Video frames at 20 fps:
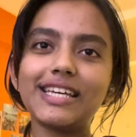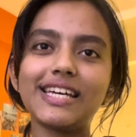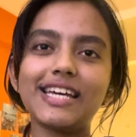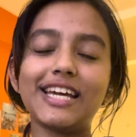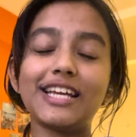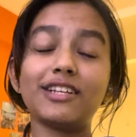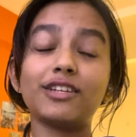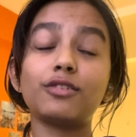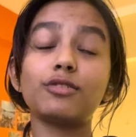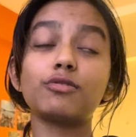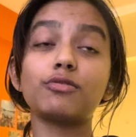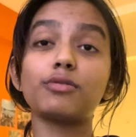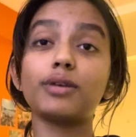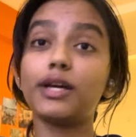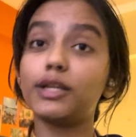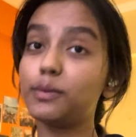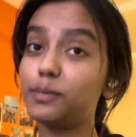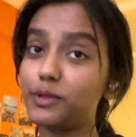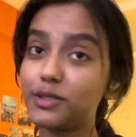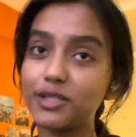
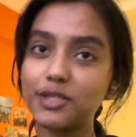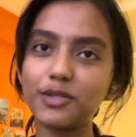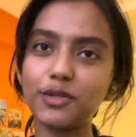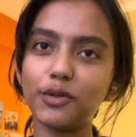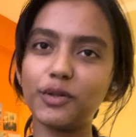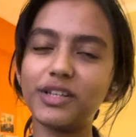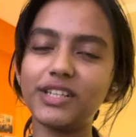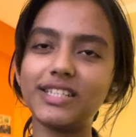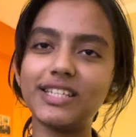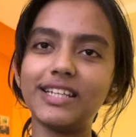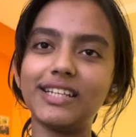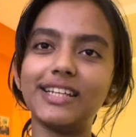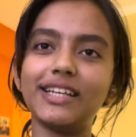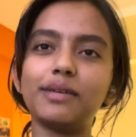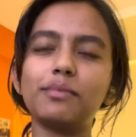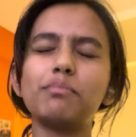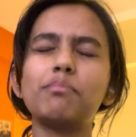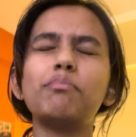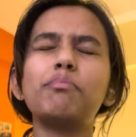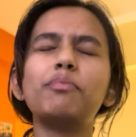incredible
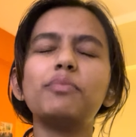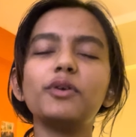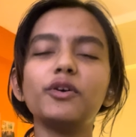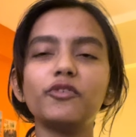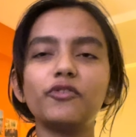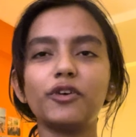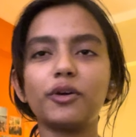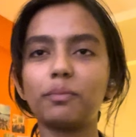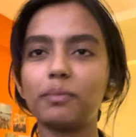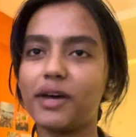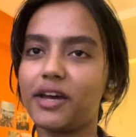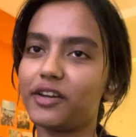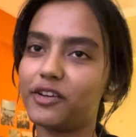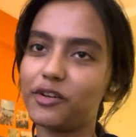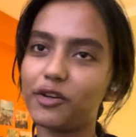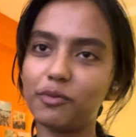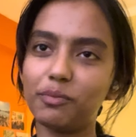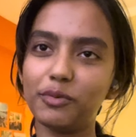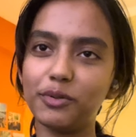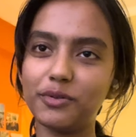storytelling, perfect
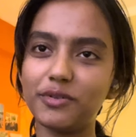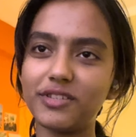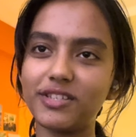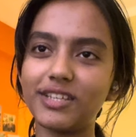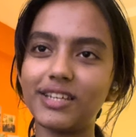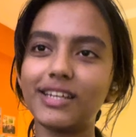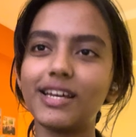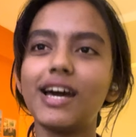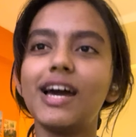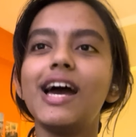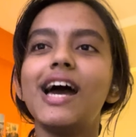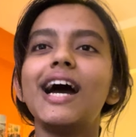background music,